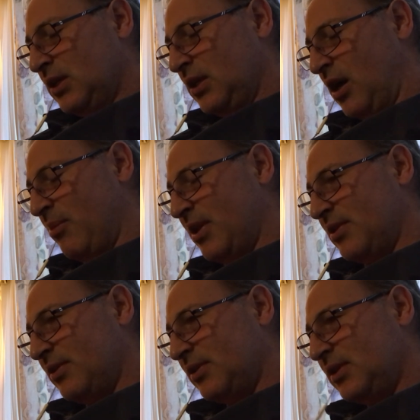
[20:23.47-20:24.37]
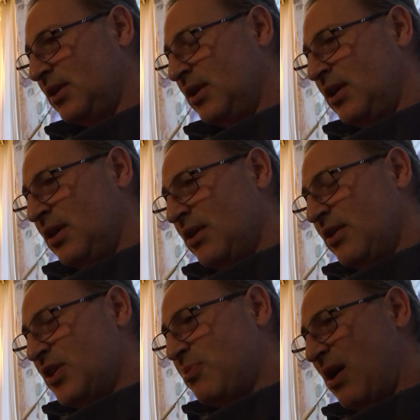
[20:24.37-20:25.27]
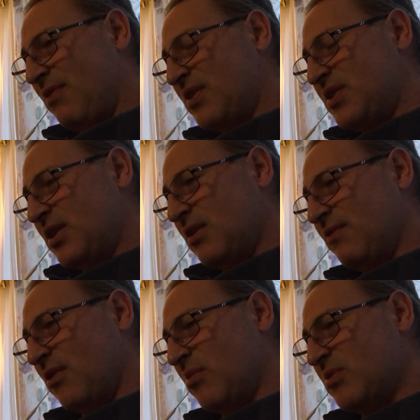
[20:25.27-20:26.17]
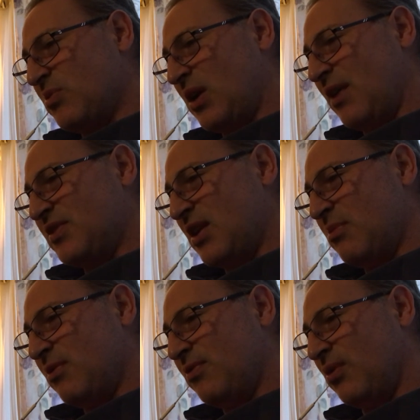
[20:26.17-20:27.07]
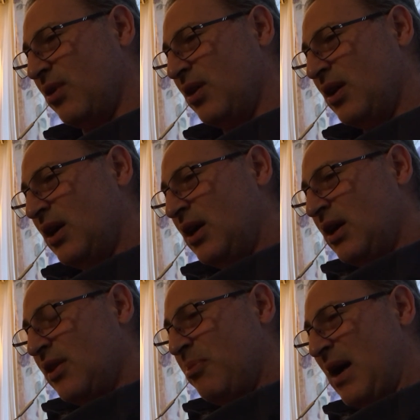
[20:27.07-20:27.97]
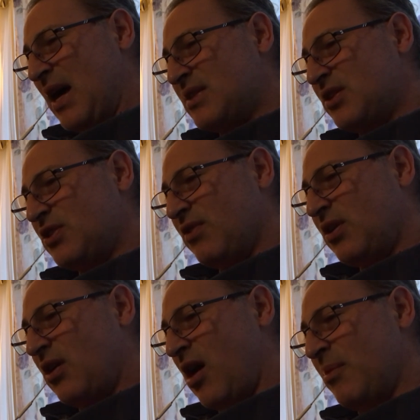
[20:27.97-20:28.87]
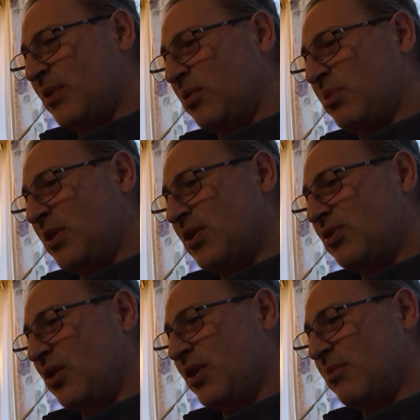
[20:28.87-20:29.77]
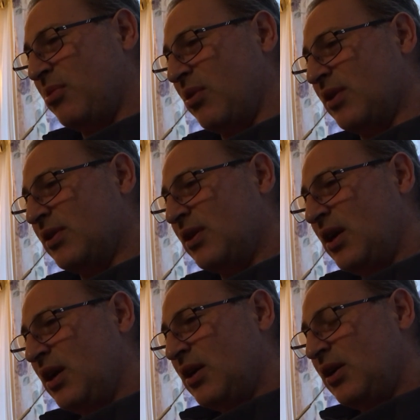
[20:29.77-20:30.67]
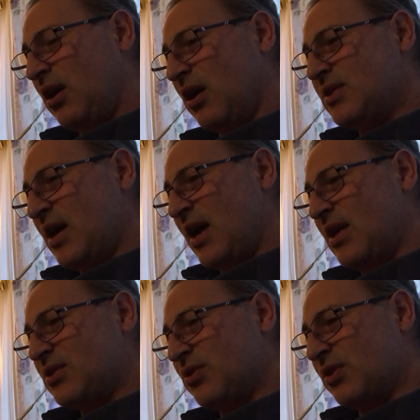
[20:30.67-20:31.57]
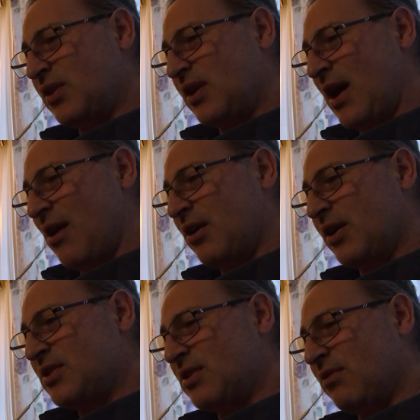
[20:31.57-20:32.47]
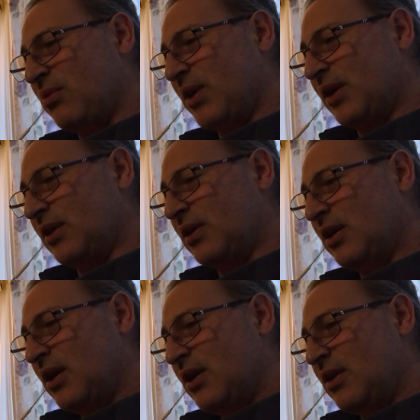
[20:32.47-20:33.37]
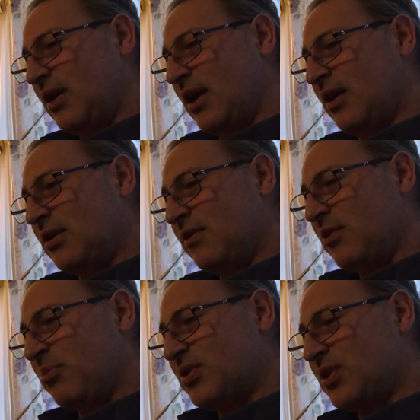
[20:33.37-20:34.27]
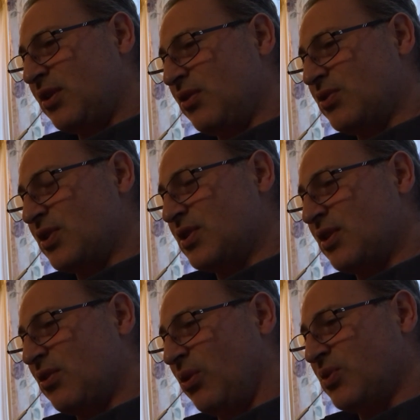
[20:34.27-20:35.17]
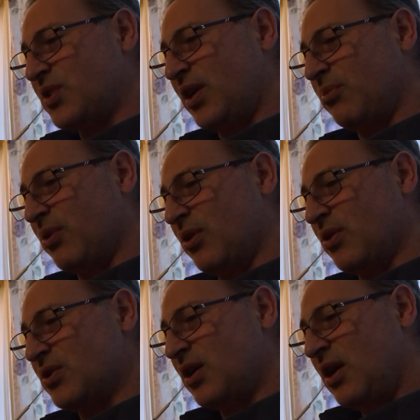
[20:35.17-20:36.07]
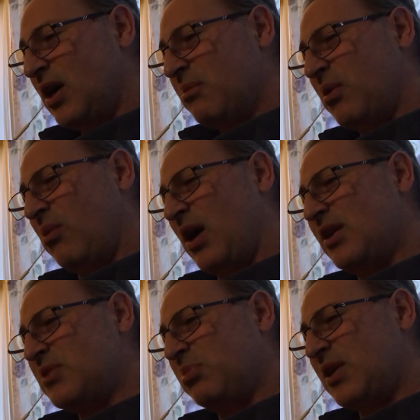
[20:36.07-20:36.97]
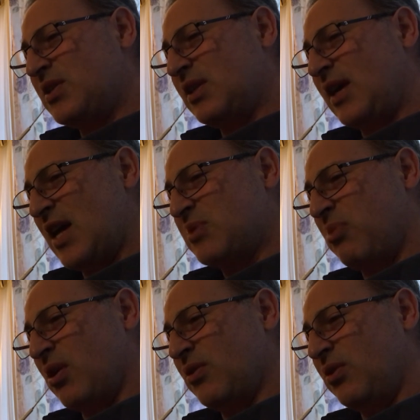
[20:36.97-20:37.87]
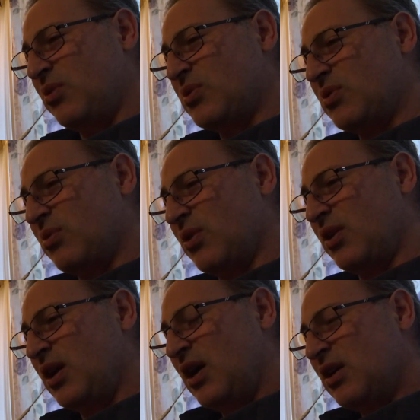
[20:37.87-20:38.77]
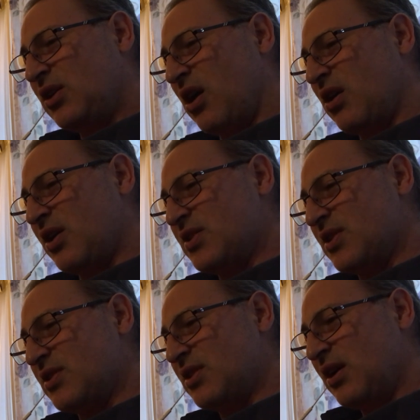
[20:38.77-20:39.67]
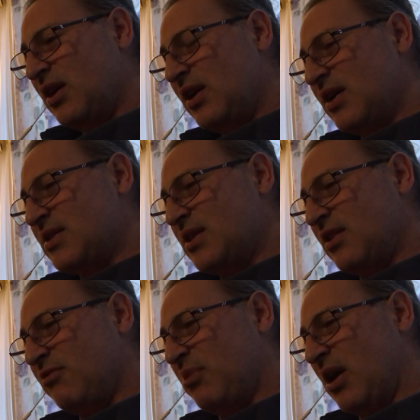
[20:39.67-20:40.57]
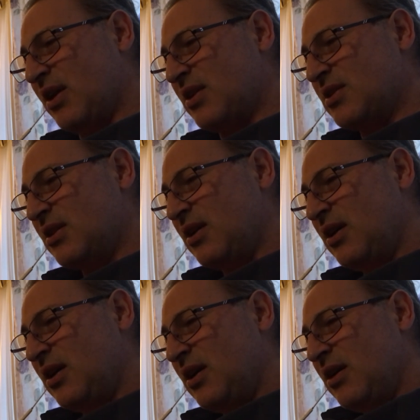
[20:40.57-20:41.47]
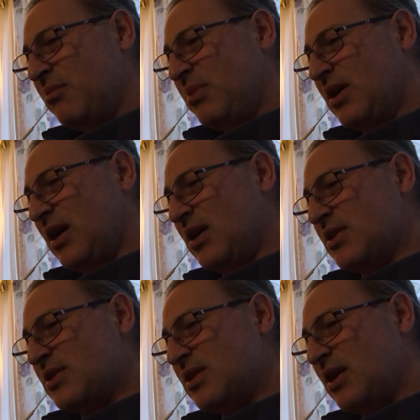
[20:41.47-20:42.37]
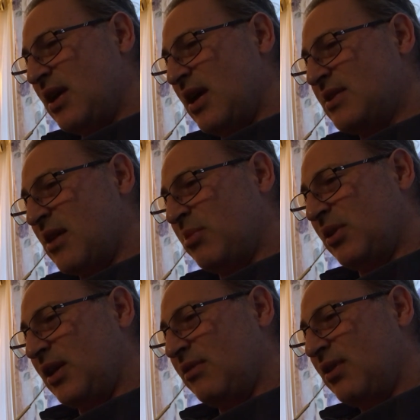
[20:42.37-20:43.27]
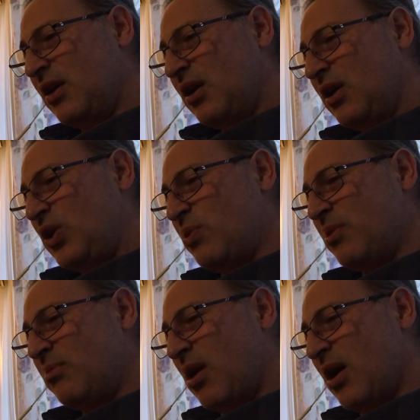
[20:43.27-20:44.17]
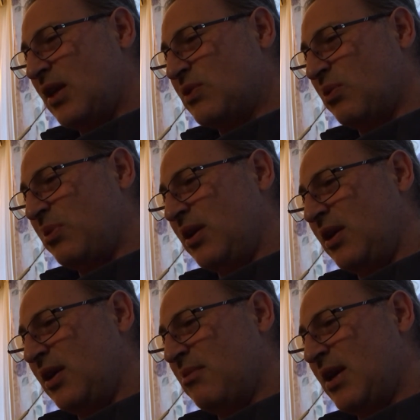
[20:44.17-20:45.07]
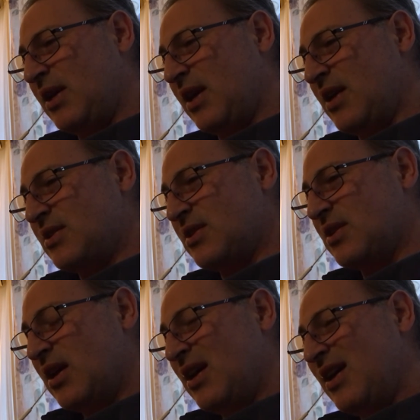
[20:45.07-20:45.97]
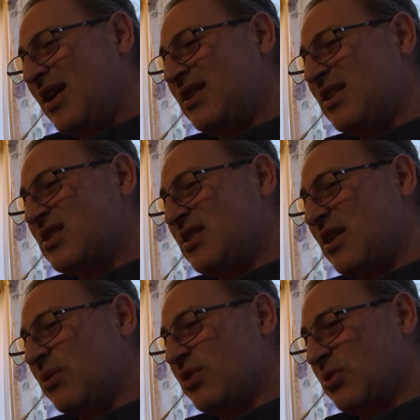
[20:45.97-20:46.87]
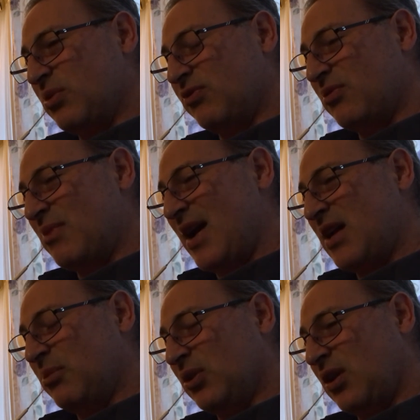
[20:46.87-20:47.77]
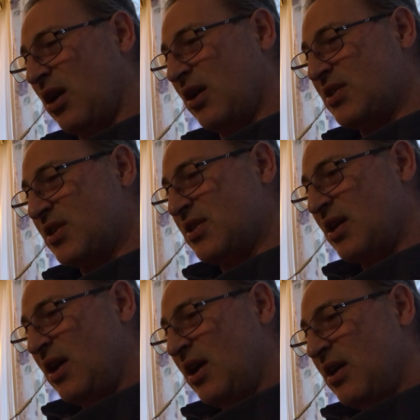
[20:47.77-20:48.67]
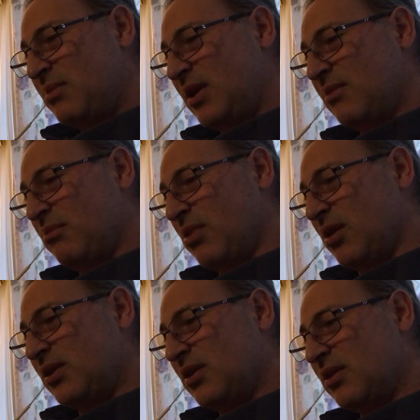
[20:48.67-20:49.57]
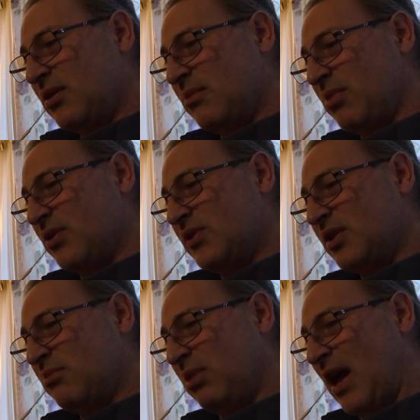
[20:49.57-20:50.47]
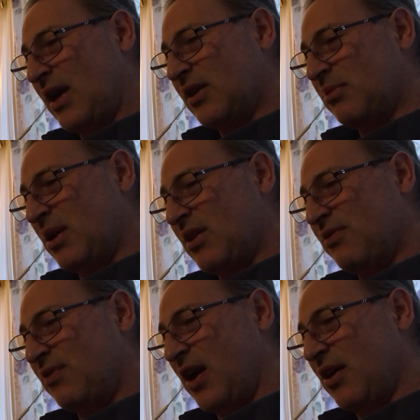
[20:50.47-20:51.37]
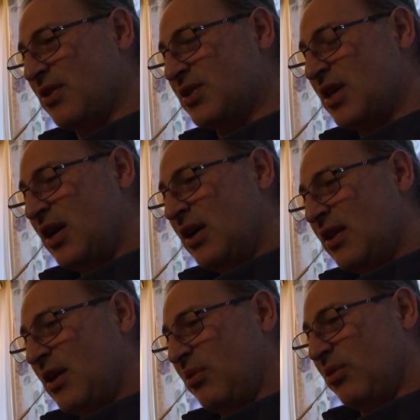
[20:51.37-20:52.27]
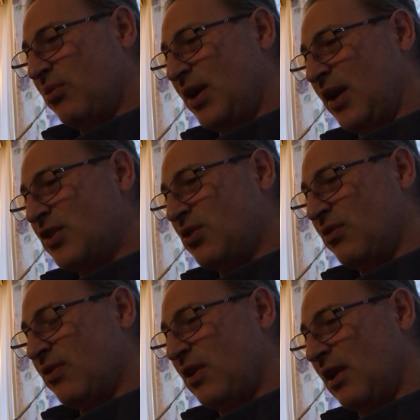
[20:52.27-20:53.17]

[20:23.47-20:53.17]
Comment. This prophecy confirms what I have said before. The passage of the comet will be the turning point. God's answer to the arrogance of the wicked, the end of the persecutions and wholesale murders. But why does blessed Gaspar use the word carcasses instead of bodies? Because, as I believe, human bodies will be in many cases indistinguishable from animal carcasses, being burnt, burnt and blackened by the fires that will rage over the